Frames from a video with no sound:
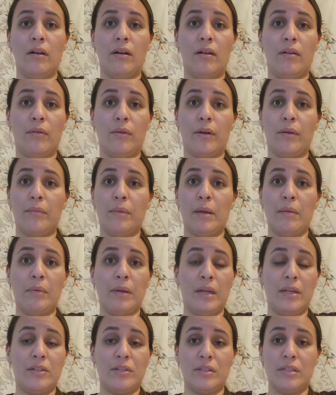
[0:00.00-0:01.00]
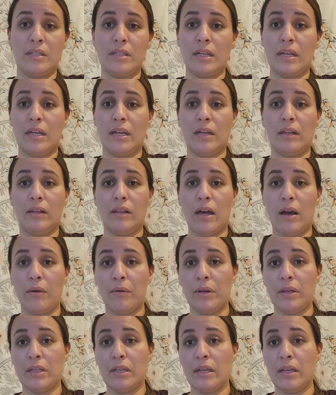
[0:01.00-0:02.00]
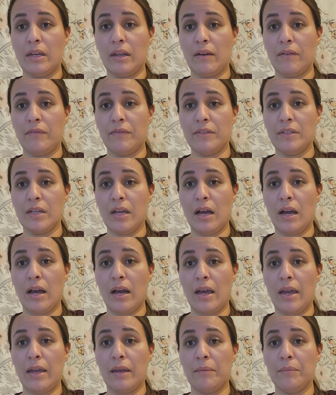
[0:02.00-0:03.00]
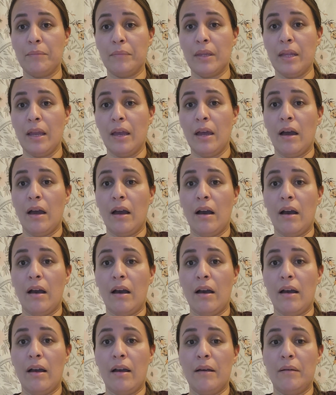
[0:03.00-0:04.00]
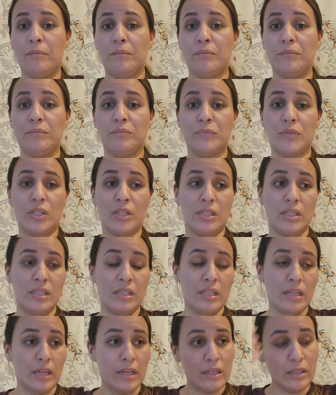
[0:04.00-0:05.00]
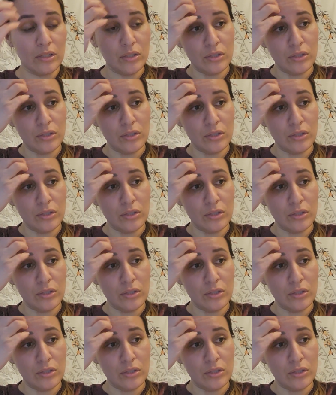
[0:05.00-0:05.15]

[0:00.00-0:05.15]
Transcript: or maybe I just didn't allow it enough time to sit.